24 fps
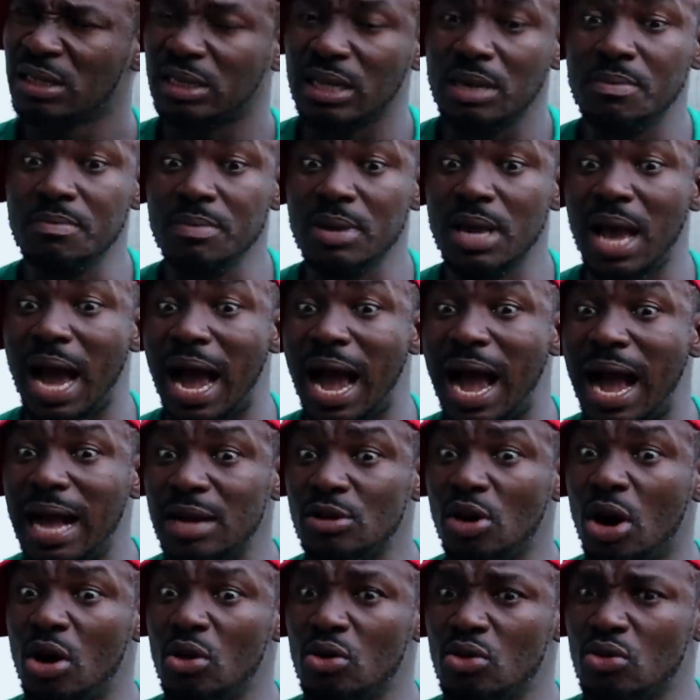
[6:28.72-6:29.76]
See me,
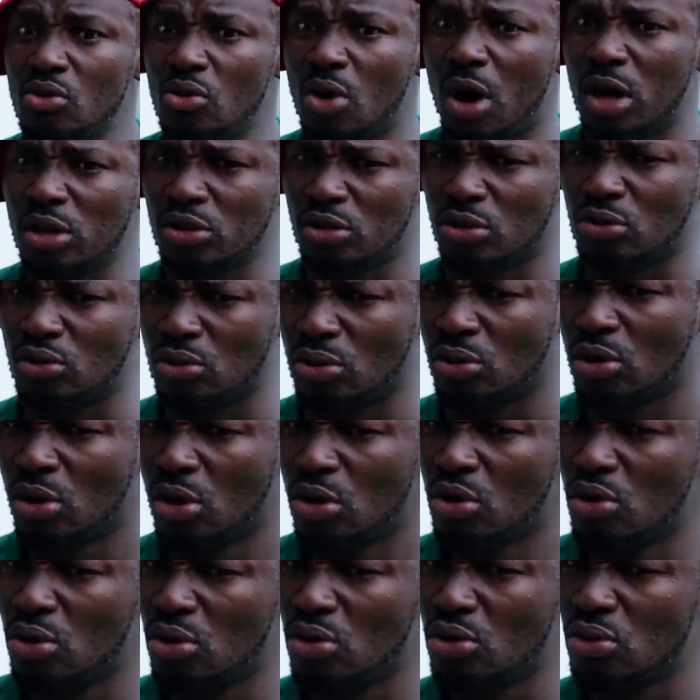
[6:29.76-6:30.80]
I don't want to
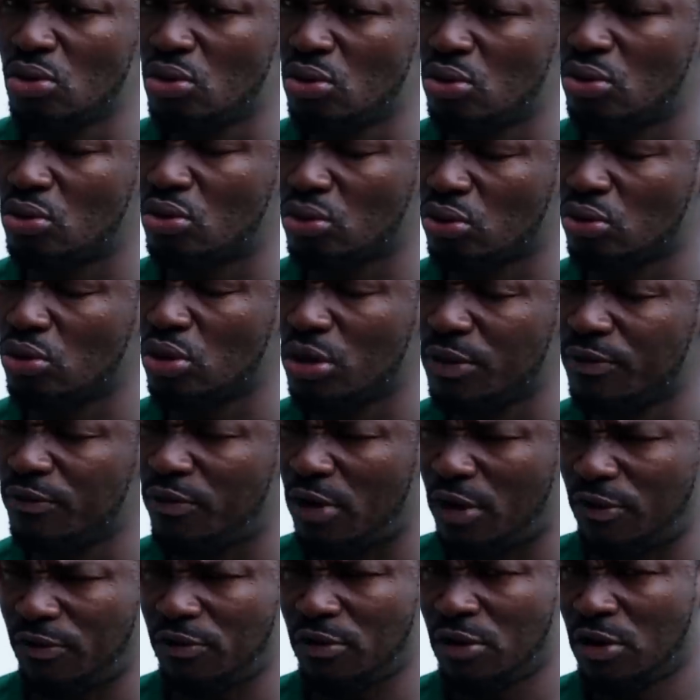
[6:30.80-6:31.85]

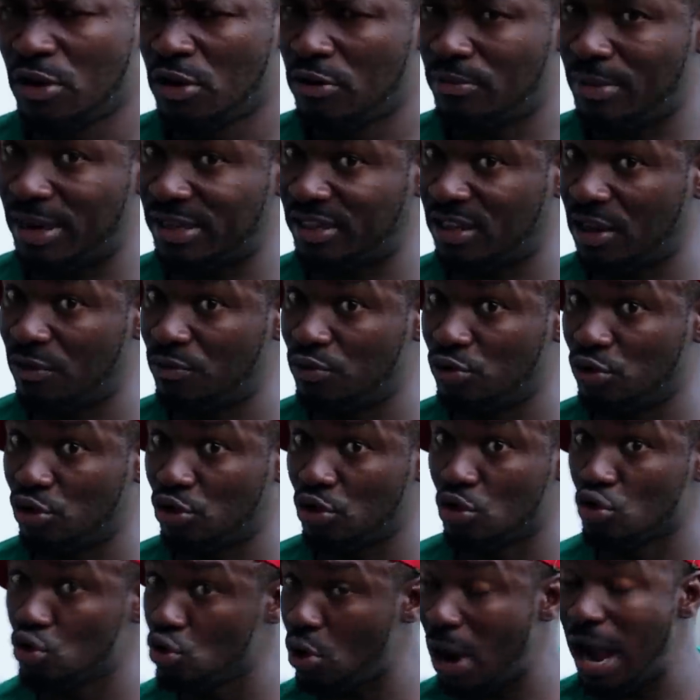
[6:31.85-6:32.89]
involve myself
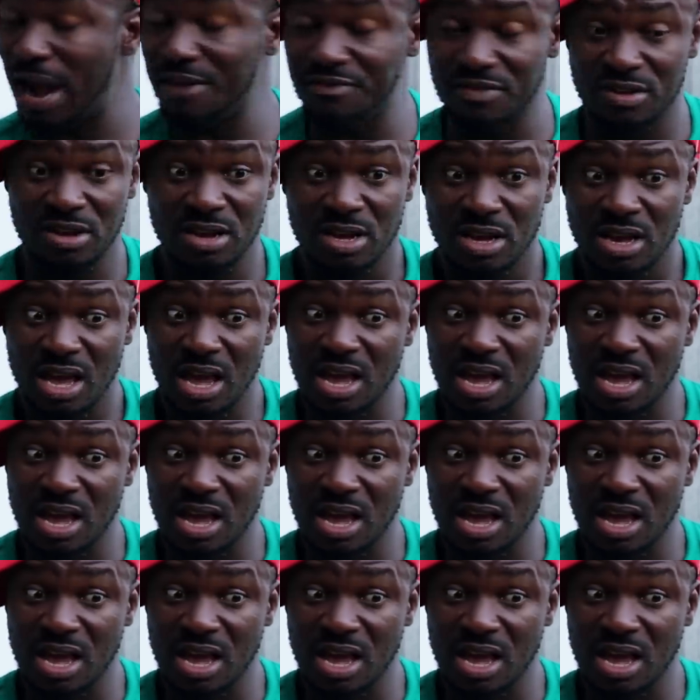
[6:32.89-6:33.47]
with you. You have a